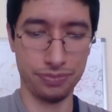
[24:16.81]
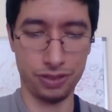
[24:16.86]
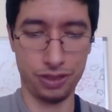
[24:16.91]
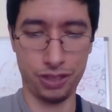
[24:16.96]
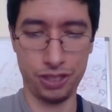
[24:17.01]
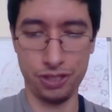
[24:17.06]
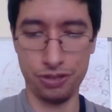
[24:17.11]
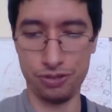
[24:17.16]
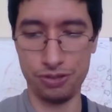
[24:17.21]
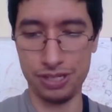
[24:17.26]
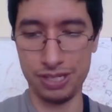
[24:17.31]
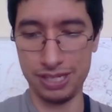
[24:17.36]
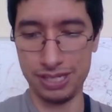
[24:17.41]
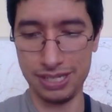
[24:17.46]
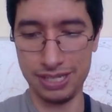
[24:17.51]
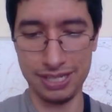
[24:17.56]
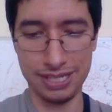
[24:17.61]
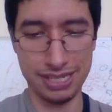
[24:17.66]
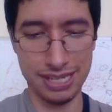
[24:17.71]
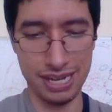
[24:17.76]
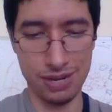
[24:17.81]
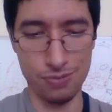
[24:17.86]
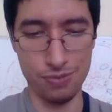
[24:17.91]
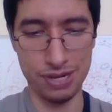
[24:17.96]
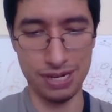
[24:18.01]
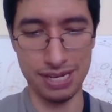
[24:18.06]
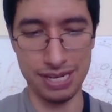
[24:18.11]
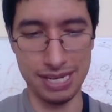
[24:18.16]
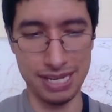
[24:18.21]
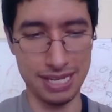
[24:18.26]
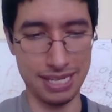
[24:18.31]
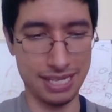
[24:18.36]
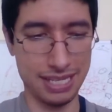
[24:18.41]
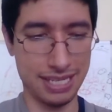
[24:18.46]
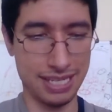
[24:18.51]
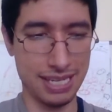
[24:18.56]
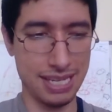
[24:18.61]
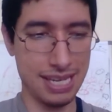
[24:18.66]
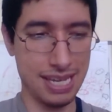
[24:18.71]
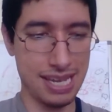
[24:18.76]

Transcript: children and whatnot.